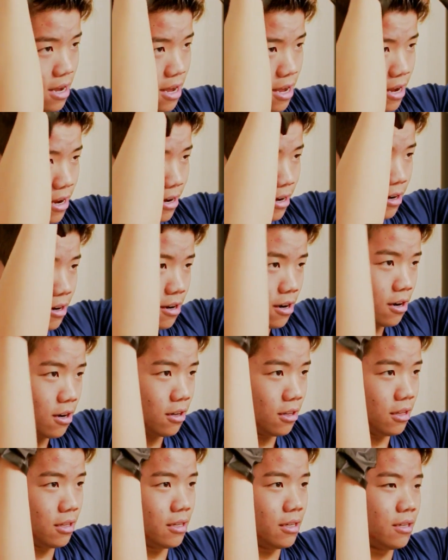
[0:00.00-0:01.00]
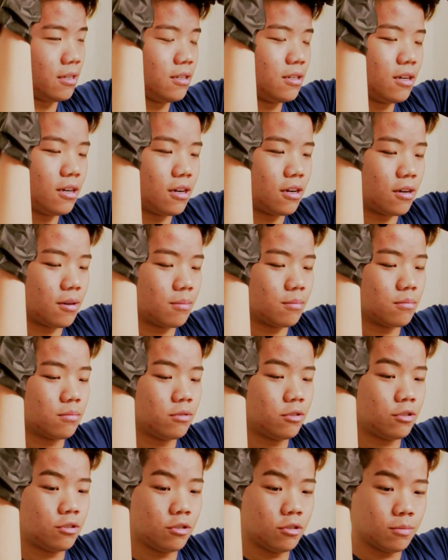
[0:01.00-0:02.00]
I call it um,
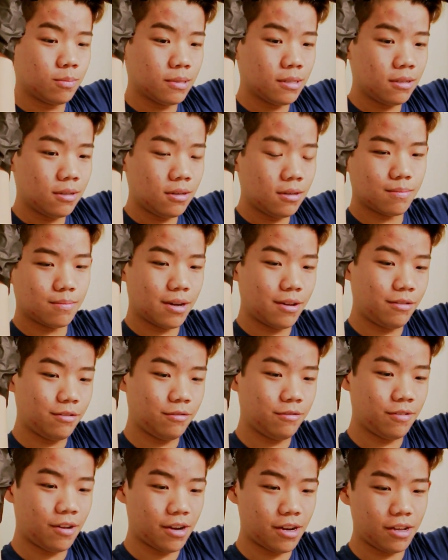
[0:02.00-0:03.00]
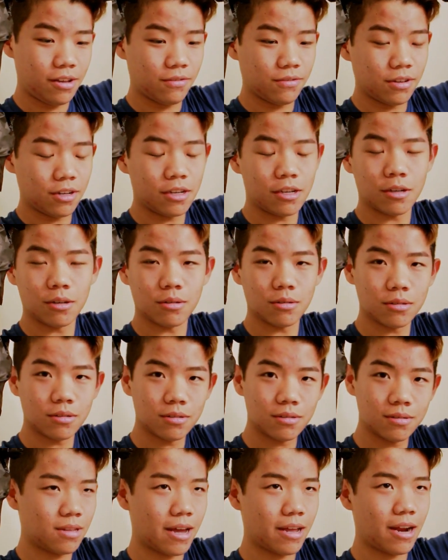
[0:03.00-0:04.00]
stupid but funny
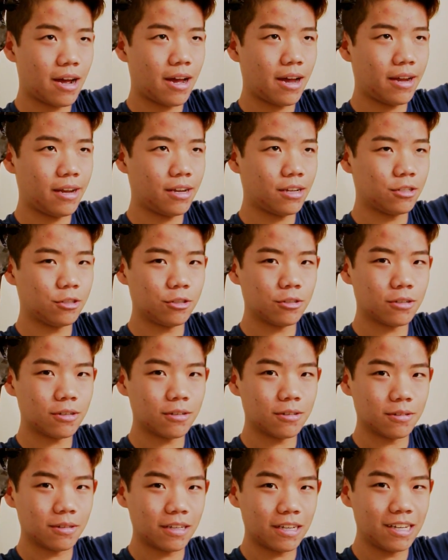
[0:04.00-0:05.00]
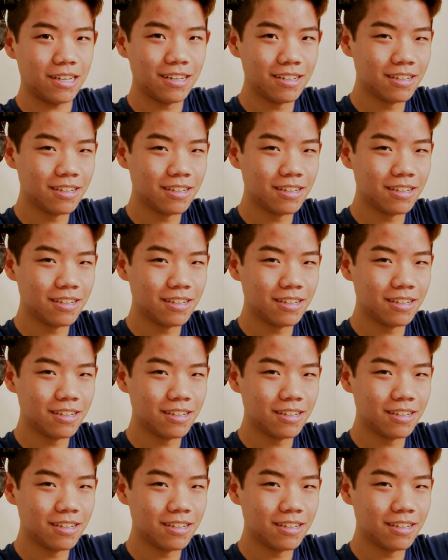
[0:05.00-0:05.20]
videos that I enjoy only.